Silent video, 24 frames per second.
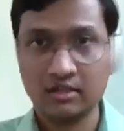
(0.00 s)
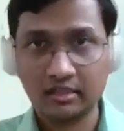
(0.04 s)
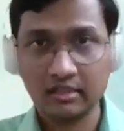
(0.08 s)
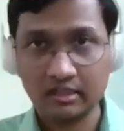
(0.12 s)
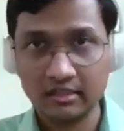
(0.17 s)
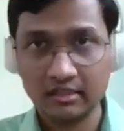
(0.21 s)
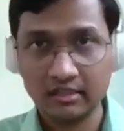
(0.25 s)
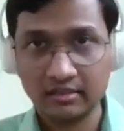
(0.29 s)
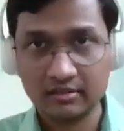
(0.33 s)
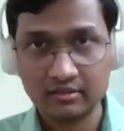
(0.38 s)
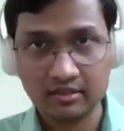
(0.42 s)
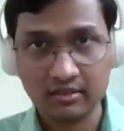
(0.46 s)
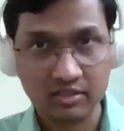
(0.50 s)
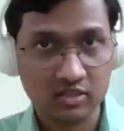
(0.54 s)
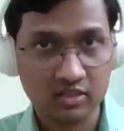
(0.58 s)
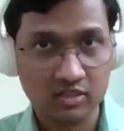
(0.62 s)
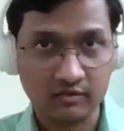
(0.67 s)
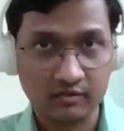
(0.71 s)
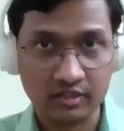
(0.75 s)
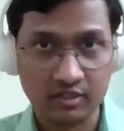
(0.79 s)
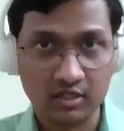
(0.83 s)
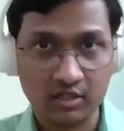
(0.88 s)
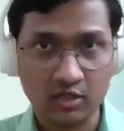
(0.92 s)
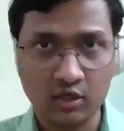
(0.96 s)
in such
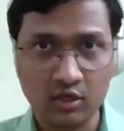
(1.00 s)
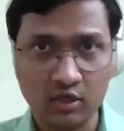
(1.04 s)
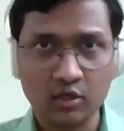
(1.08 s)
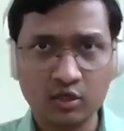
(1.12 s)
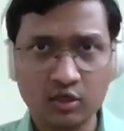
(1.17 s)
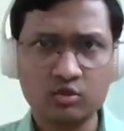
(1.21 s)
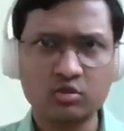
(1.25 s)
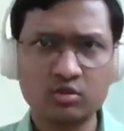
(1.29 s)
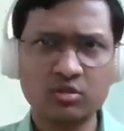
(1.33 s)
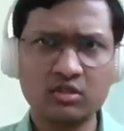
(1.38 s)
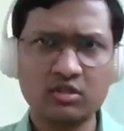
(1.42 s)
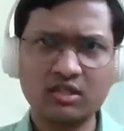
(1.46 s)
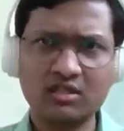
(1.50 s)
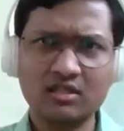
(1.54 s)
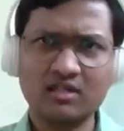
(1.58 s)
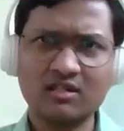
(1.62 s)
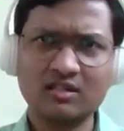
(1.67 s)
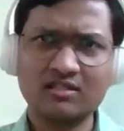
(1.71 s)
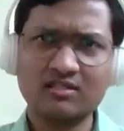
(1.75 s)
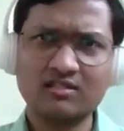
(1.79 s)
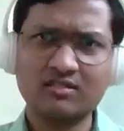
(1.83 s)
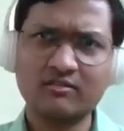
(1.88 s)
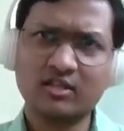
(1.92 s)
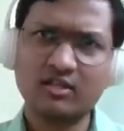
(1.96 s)
a way. So
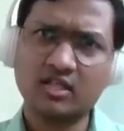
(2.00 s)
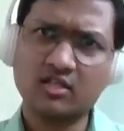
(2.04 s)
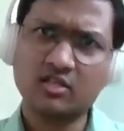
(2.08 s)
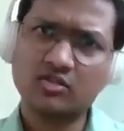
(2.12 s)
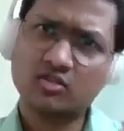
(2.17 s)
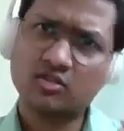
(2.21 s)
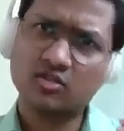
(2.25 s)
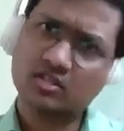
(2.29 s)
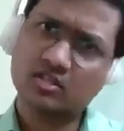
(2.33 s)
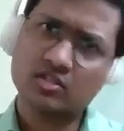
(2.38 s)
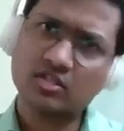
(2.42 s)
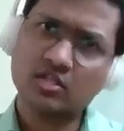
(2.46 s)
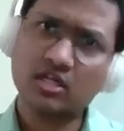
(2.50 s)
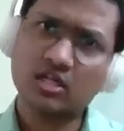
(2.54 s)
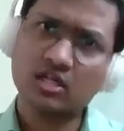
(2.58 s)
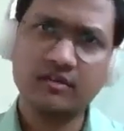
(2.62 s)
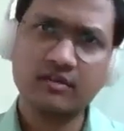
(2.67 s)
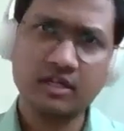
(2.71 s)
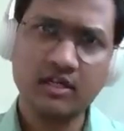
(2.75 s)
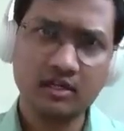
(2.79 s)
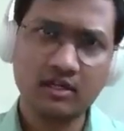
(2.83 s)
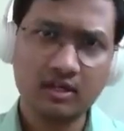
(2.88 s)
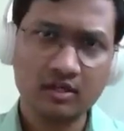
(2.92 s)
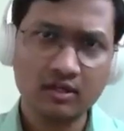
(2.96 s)
it is a very structured
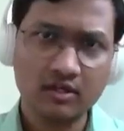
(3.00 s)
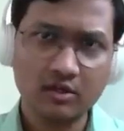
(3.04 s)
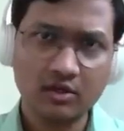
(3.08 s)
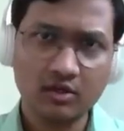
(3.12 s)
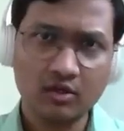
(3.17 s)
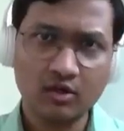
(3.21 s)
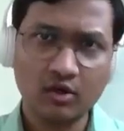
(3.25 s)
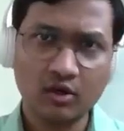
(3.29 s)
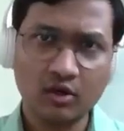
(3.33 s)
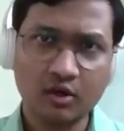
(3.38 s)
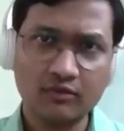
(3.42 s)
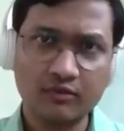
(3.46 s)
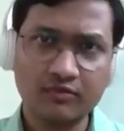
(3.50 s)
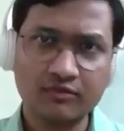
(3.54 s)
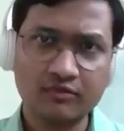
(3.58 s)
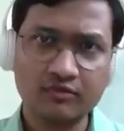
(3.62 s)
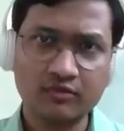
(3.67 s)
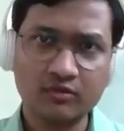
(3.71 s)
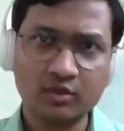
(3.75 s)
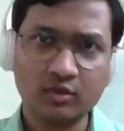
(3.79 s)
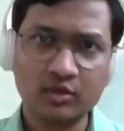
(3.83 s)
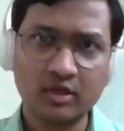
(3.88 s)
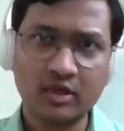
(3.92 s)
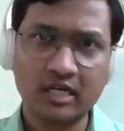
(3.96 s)
way
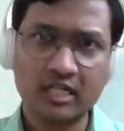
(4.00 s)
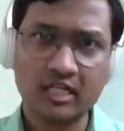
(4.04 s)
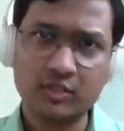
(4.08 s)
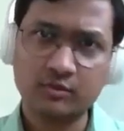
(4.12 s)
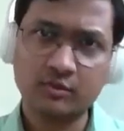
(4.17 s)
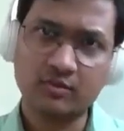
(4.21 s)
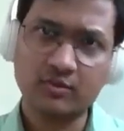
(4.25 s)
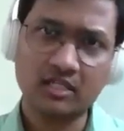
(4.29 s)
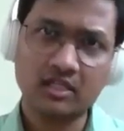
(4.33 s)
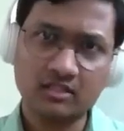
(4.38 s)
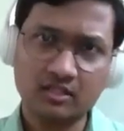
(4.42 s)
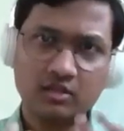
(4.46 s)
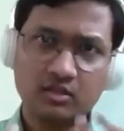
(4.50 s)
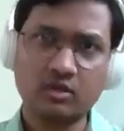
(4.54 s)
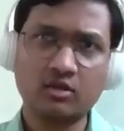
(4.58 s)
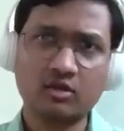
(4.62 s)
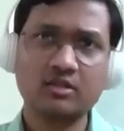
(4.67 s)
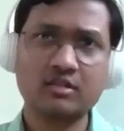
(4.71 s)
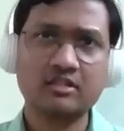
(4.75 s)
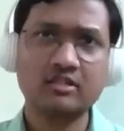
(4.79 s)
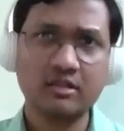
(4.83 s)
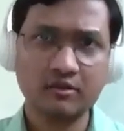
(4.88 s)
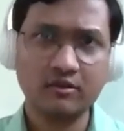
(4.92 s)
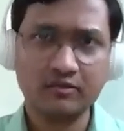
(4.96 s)
of, expressing
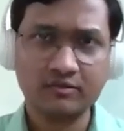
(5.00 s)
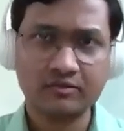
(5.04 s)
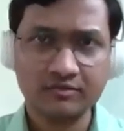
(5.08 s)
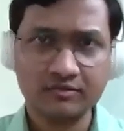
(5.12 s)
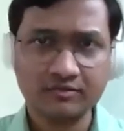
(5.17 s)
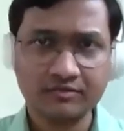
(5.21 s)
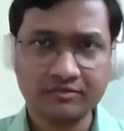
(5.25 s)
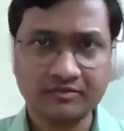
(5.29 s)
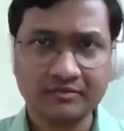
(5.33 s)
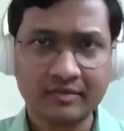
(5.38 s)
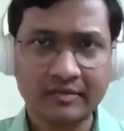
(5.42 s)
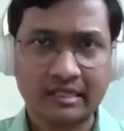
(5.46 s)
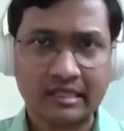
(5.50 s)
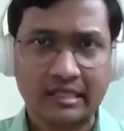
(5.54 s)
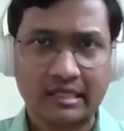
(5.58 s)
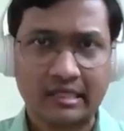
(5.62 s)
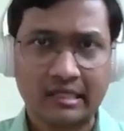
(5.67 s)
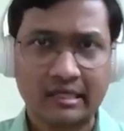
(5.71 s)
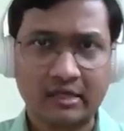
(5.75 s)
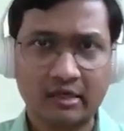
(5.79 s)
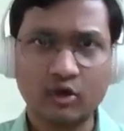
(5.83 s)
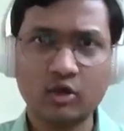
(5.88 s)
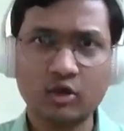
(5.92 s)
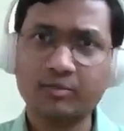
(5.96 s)
yourself
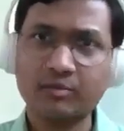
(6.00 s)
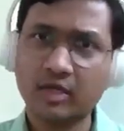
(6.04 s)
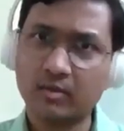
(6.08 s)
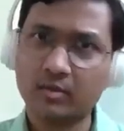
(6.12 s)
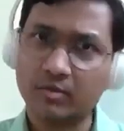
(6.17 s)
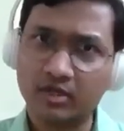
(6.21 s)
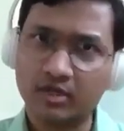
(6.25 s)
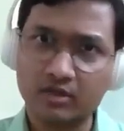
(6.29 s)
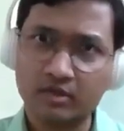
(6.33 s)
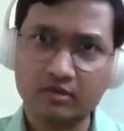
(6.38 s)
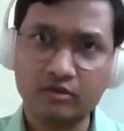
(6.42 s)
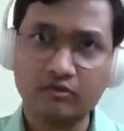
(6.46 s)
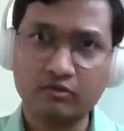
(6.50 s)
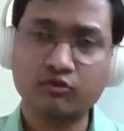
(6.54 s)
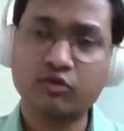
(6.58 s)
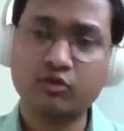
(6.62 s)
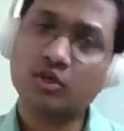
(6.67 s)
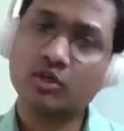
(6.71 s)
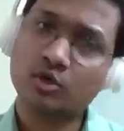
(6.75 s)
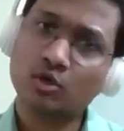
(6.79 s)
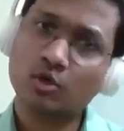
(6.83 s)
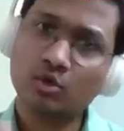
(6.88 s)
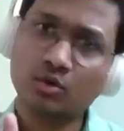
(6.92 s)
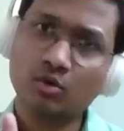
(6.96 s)
on paper
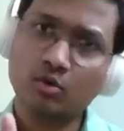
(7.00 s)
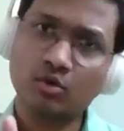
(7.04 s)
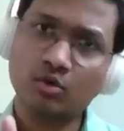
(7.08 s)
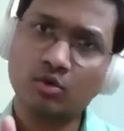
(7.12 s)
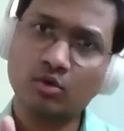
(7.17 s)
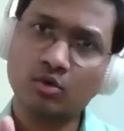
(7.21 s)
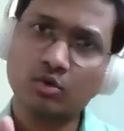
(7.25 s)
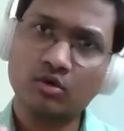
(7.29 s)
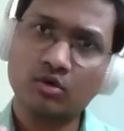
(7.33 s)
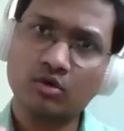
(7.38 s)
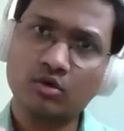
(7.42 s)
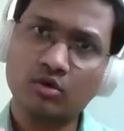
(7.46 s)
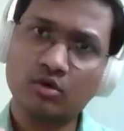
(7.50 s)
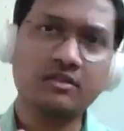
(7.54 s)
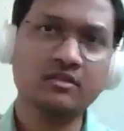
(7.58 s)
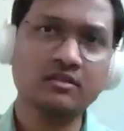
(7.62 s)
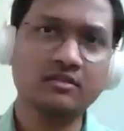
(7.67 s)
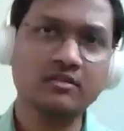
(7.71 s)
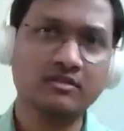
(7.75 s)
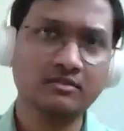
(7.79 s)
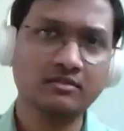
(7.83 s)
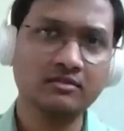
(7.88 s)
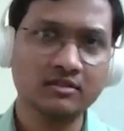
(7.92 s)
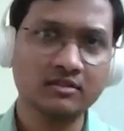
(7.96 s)
for your
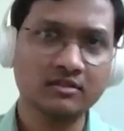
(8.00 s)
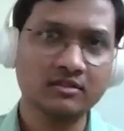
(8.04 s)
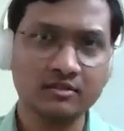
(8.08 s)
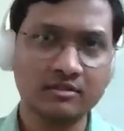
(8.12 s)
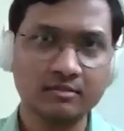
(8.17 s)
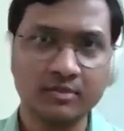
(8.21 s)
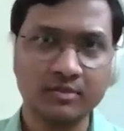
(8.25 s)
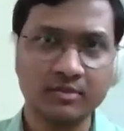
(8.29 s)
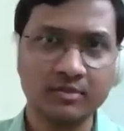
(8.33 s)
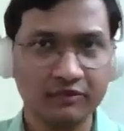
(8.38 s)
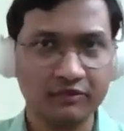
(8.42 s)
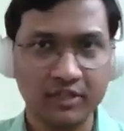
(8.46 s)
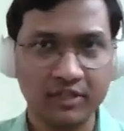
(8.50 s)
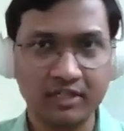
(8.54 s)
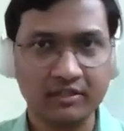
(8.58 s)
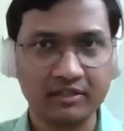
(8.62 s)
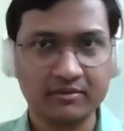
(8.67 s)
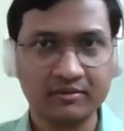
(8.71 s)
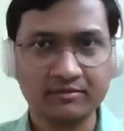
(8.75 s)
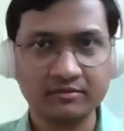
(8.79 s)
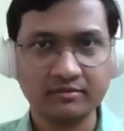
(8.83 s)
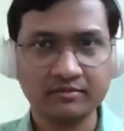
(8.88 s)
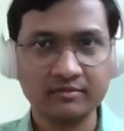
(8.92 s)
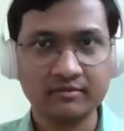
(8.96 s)
own benefit.
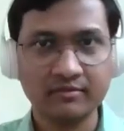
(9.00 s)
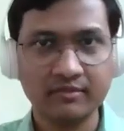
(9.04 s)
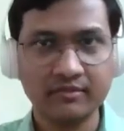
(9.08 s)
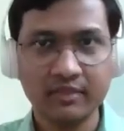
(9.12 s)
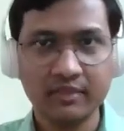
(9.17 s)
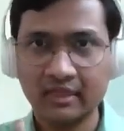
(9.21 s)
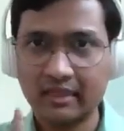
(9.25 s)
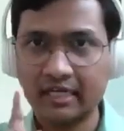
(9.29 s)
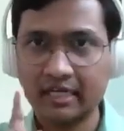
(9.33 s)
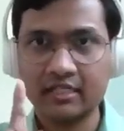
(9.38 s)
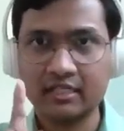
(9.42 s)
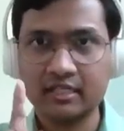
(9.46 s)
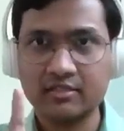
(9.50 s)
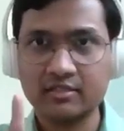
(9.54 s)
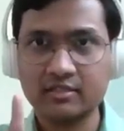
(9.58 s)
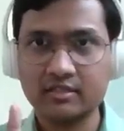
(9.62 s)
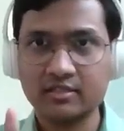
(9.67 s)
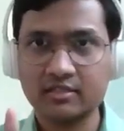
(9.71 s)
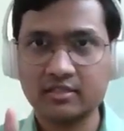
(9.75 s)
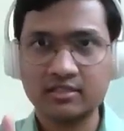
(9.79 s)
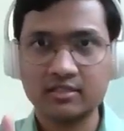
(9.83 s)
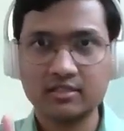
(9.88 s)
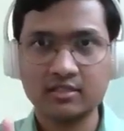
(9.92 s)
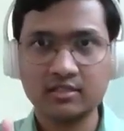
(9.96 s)
That
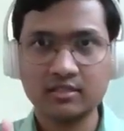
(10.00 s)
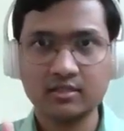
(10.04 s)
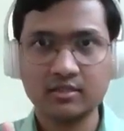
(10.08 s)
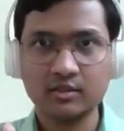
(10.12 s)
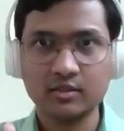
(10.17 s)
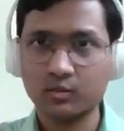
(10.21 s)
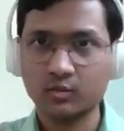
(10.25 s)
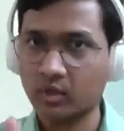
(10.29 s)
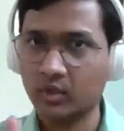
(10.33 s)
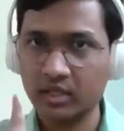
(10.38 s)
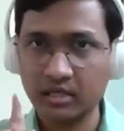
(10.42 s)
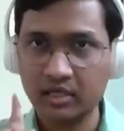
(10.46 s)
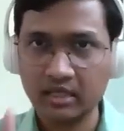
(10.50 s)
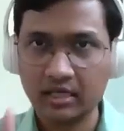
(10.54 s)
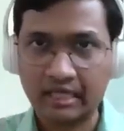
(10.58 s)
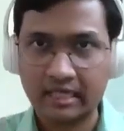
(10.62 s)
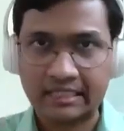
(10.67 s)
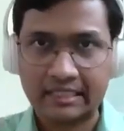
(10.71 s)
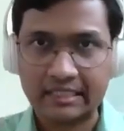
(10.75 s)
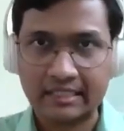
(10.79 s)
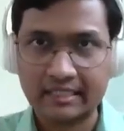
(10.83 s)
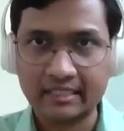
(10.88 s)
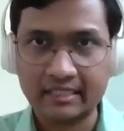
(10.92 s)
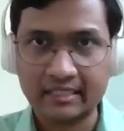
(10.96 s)
is one,
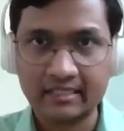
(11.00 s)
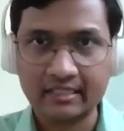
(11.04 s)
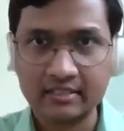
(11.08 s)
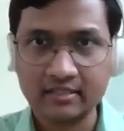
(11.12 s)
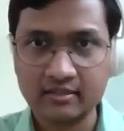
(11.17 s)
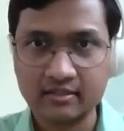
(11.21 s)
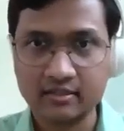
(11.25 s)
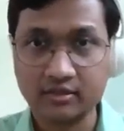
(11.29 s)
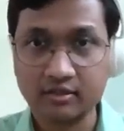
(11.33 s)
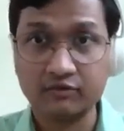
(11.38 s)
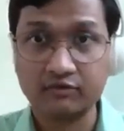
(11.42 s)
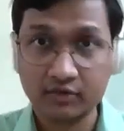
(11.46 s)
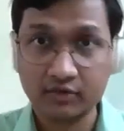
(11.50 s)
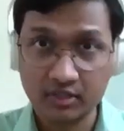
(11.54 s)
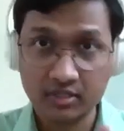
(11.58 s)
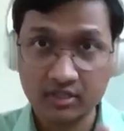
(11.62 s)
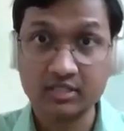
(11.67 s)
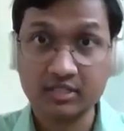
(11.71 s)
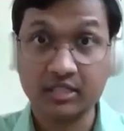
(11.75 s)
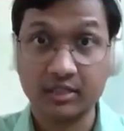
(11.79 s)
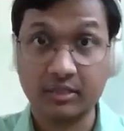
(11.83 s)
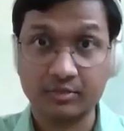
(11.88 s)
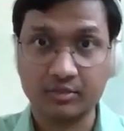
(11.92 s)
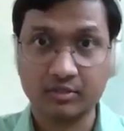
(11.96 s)
I think, is the
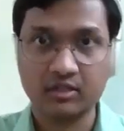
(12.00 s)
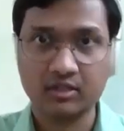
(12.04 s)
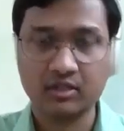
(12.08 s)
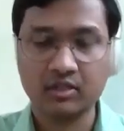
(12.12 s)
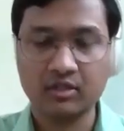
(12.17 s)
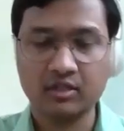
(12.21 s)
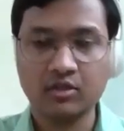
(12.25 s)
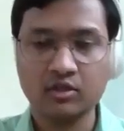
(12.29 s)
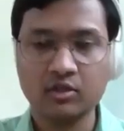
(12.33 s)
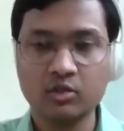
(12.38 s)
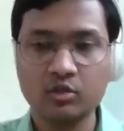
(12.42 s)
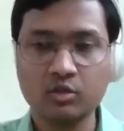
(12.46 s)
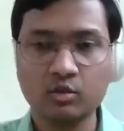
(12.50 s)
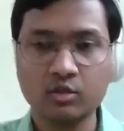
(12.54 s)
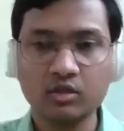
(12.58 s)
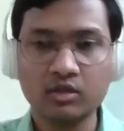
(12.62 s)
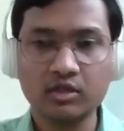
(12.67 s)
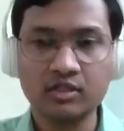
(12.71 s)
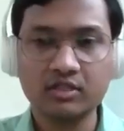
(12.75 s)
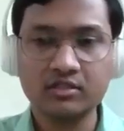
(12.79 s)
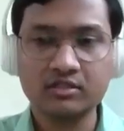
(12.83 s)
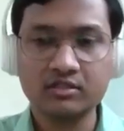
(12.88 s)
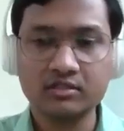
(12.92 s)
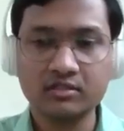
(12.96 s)
first step
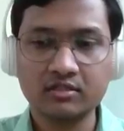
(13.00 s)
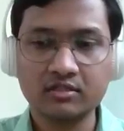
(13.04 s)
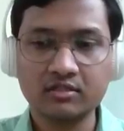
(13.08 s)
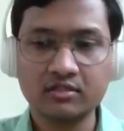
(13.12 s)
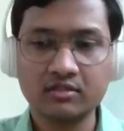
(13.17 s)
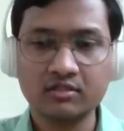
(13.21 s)
towards,